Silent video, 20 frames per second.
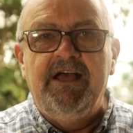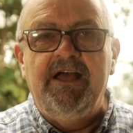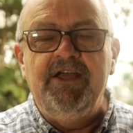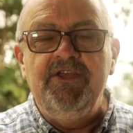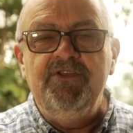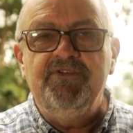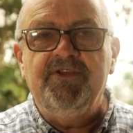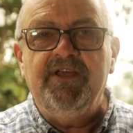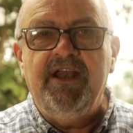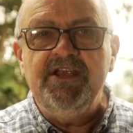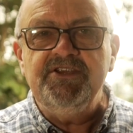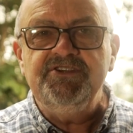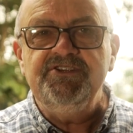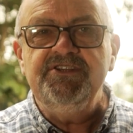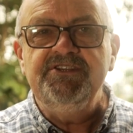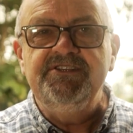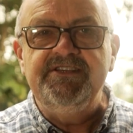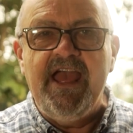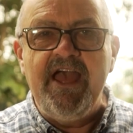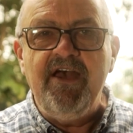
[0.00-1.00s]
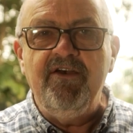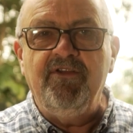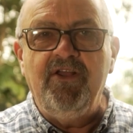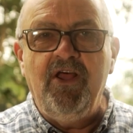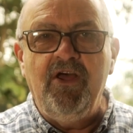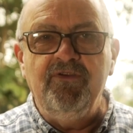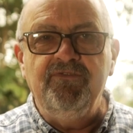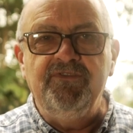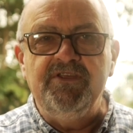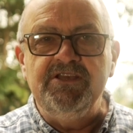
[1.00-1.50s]
you can actually
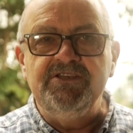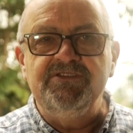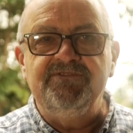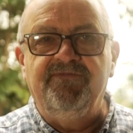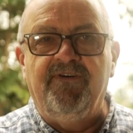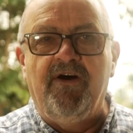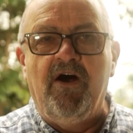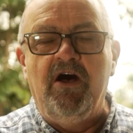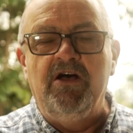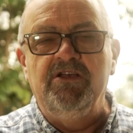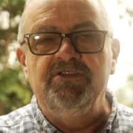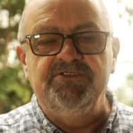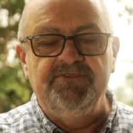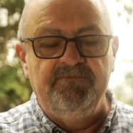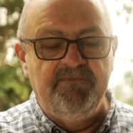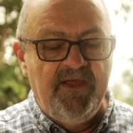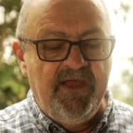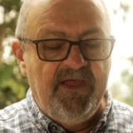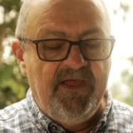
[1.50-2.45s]
download these files,